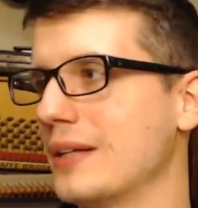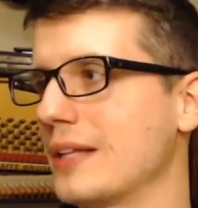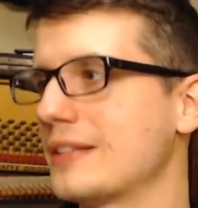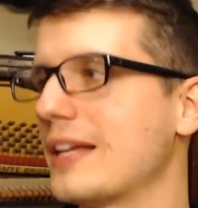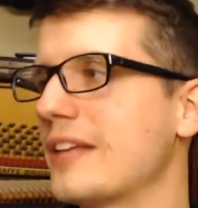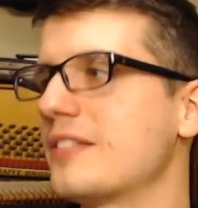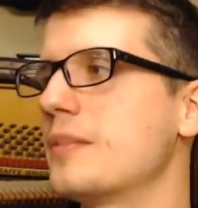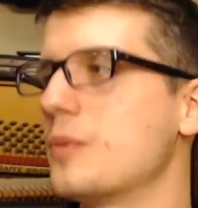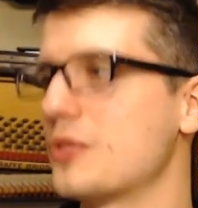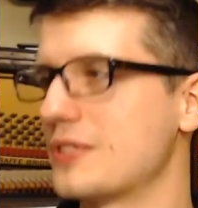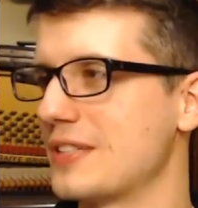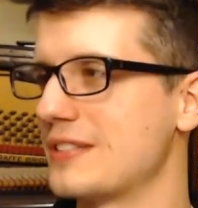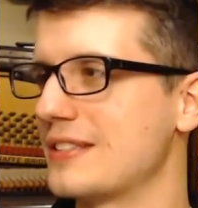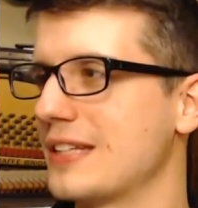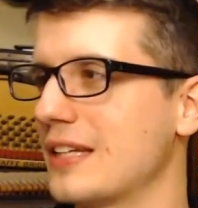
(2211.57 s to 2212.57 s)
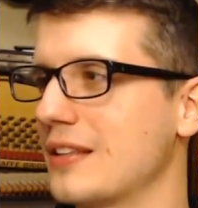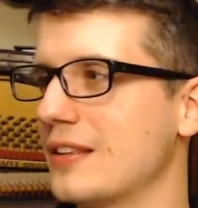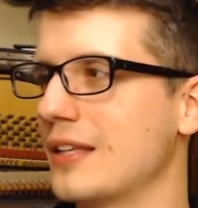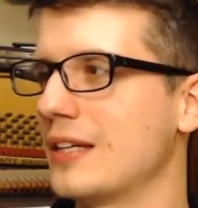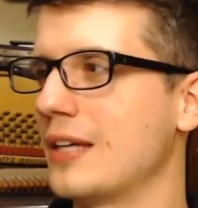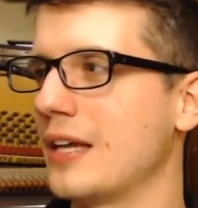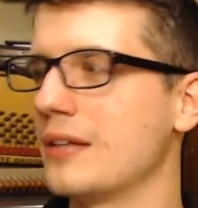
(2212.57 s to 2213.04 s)
Like, that's the most distinct
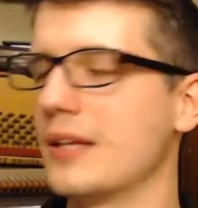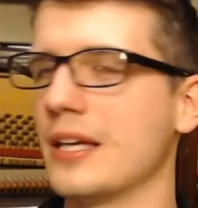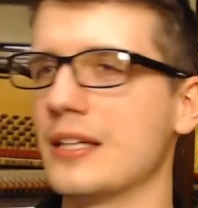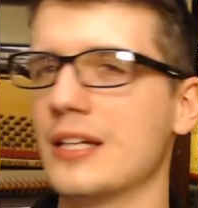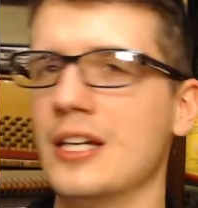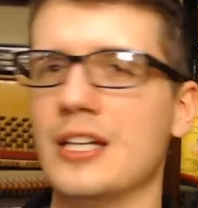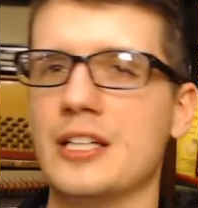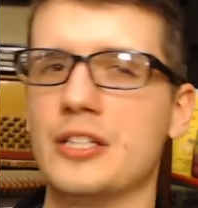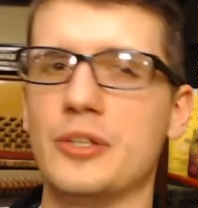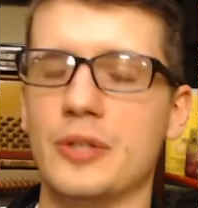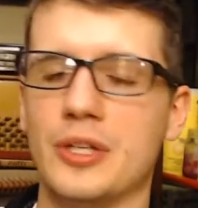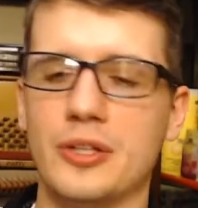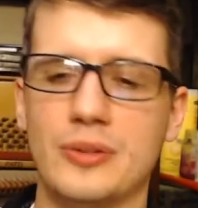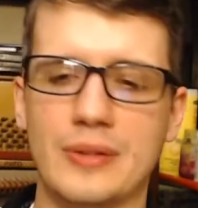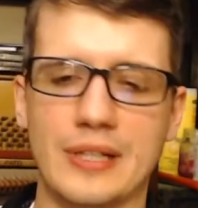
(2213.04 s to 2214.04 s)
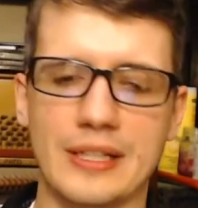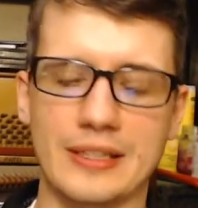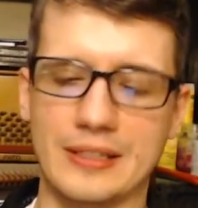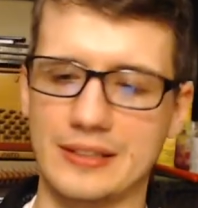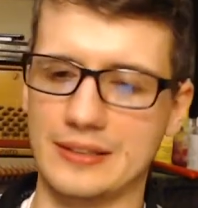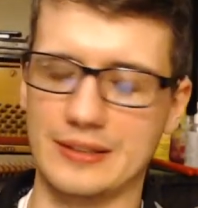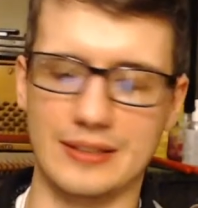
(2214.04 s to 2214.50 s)
thing. And like, you hear
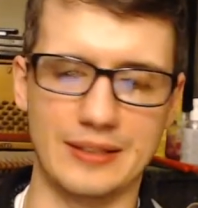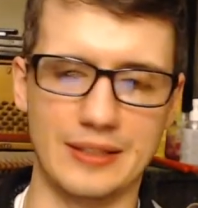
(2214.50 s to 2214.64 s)
like,